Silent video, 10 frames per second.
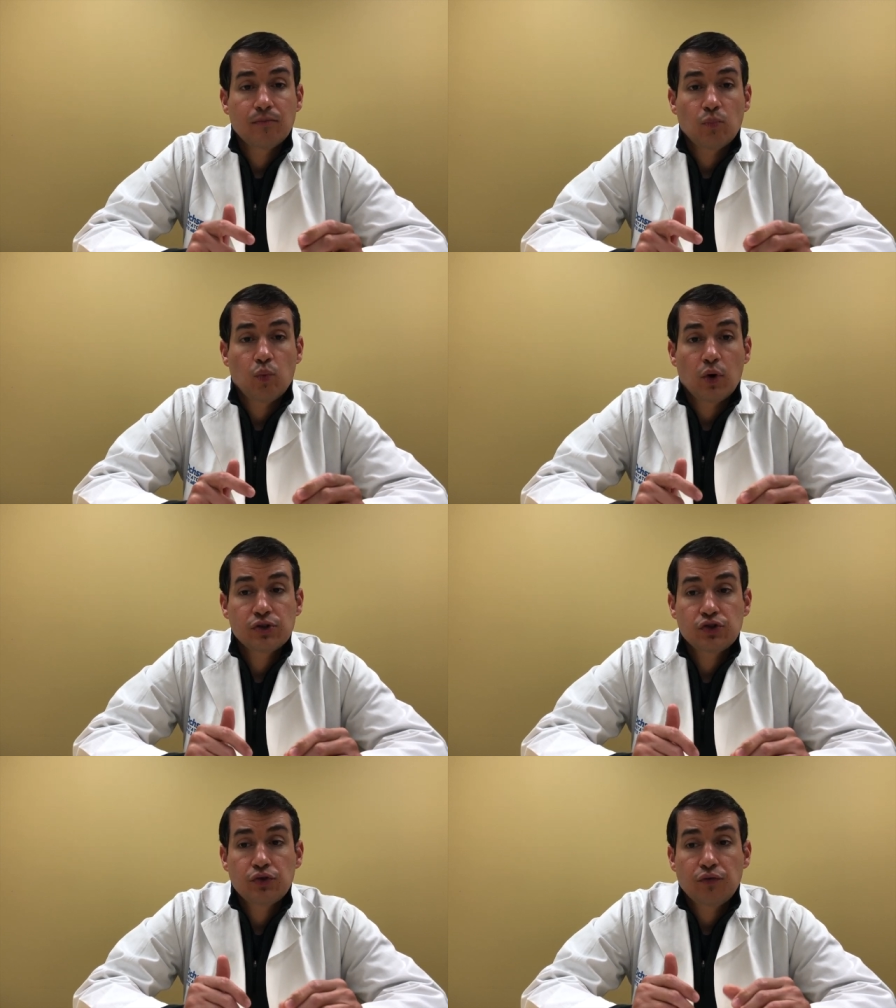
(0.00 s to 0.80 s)

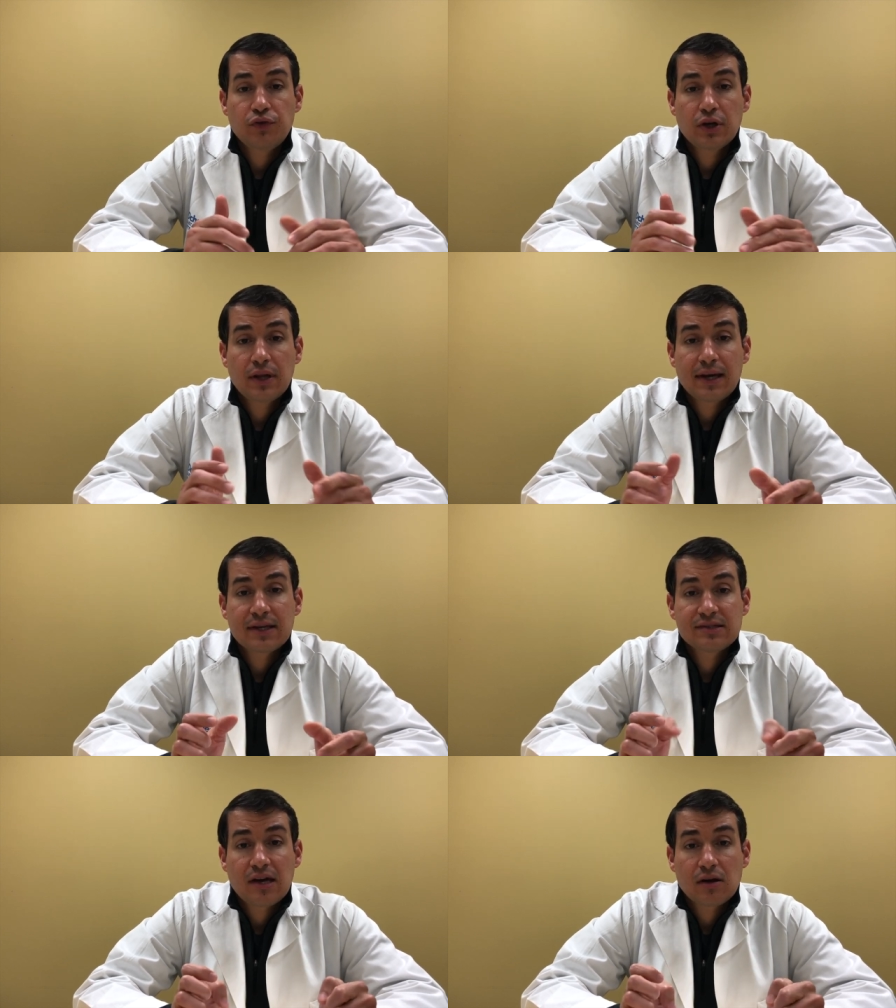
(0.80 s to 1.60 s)
Once you feel like
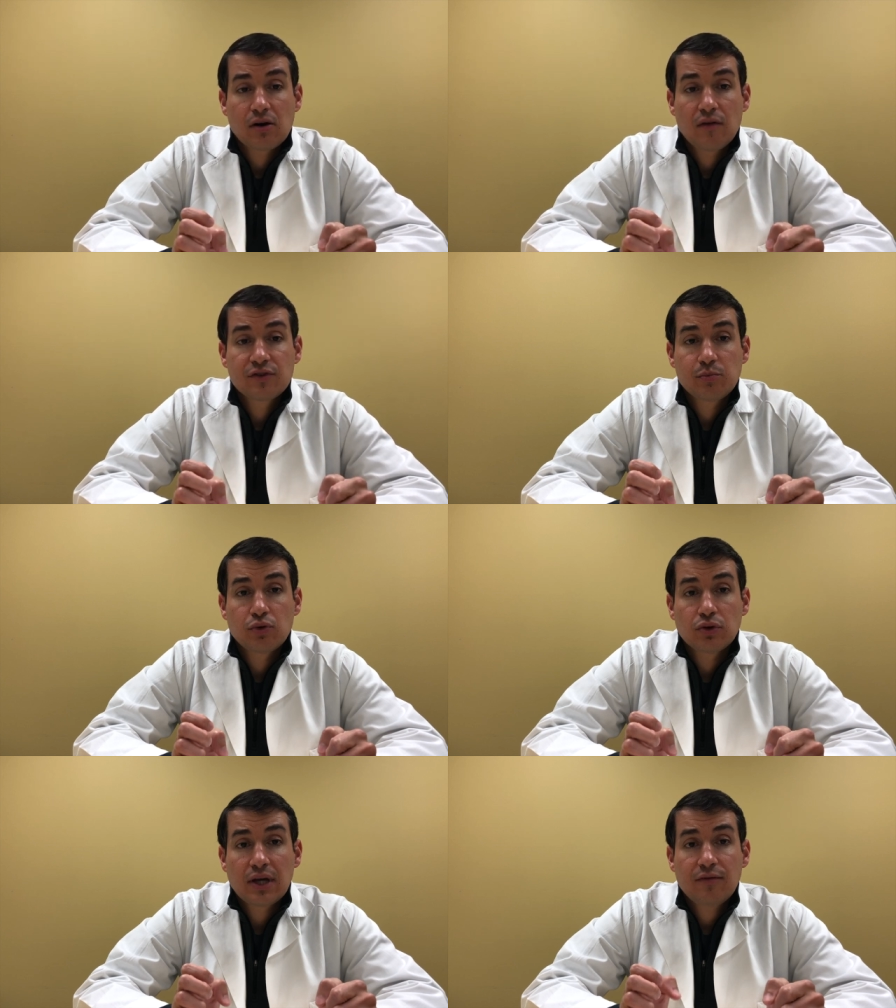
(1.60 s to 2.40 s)
it's at a
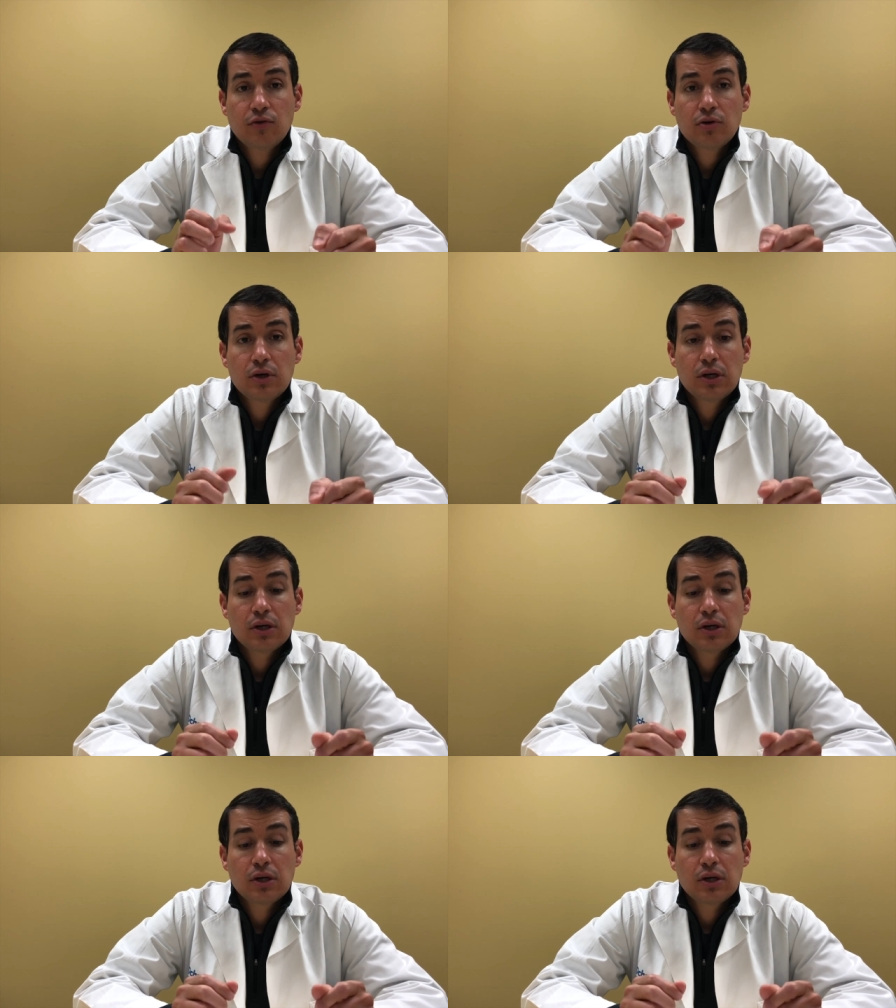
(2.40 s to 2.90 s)
comfortable level,